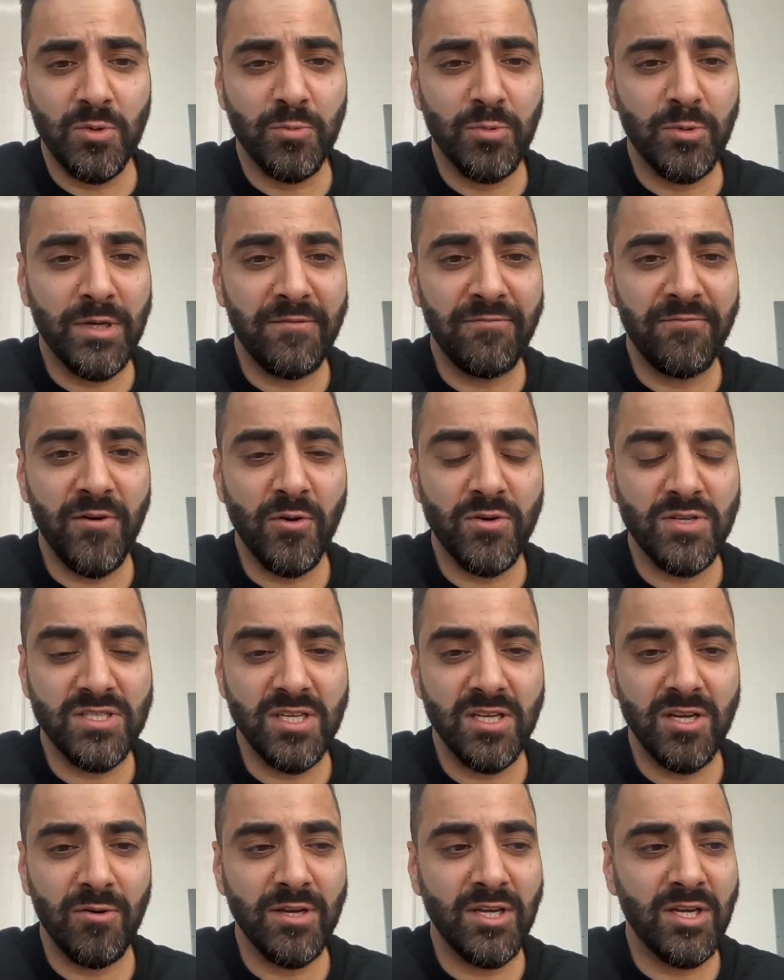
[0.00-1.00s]
the end of
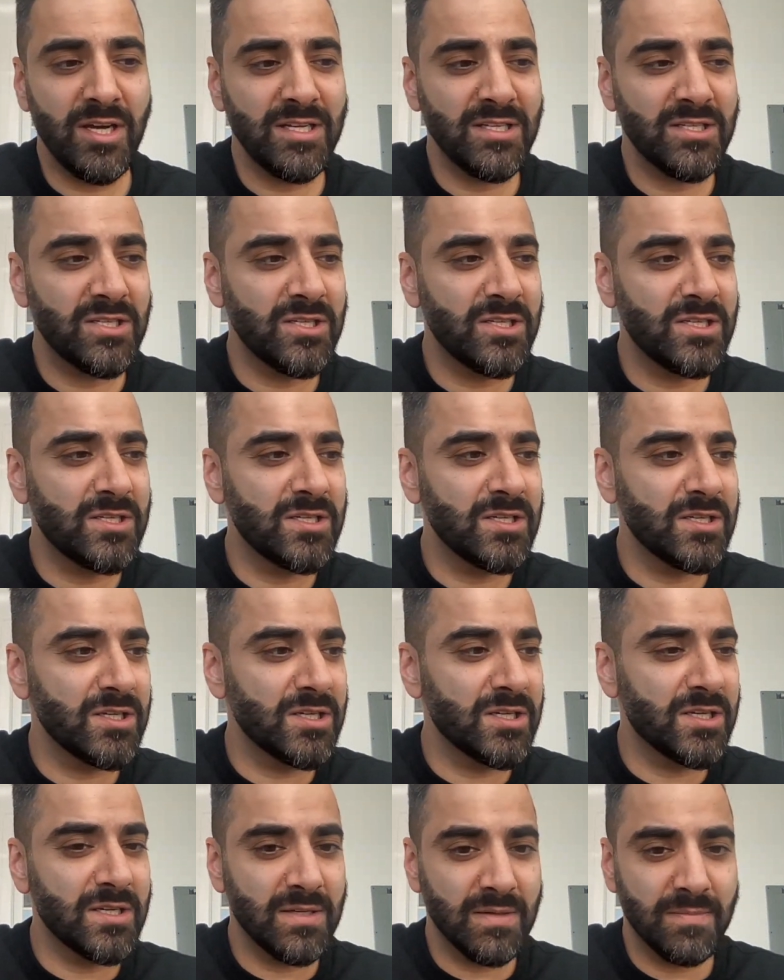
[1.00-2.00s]
February
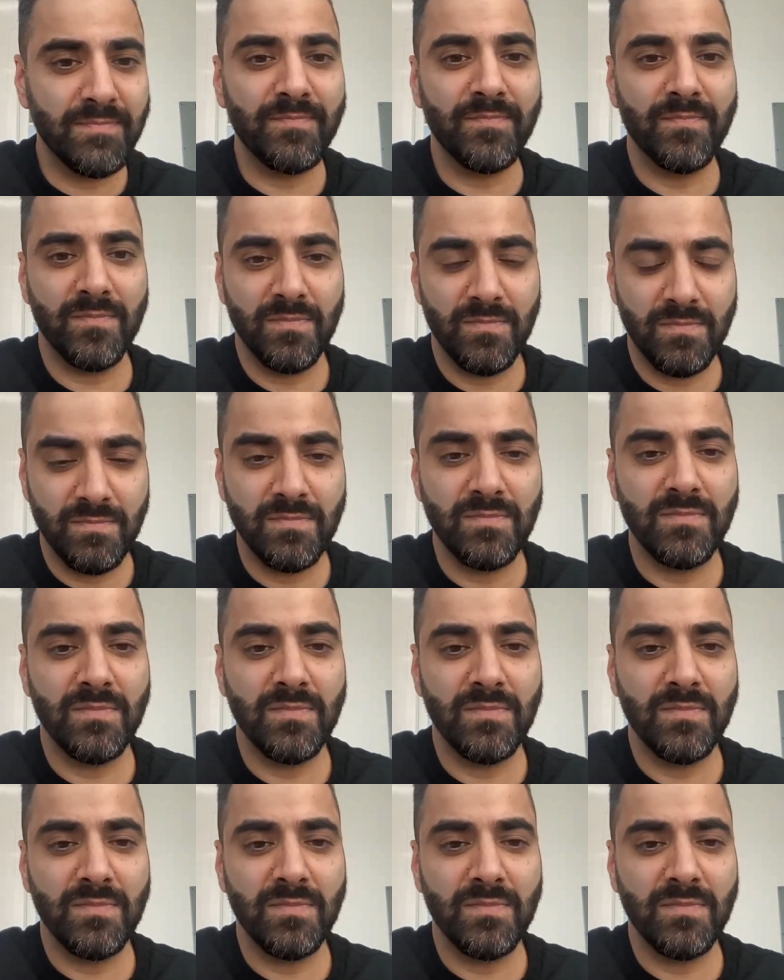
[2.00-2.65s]
2022. Yeah.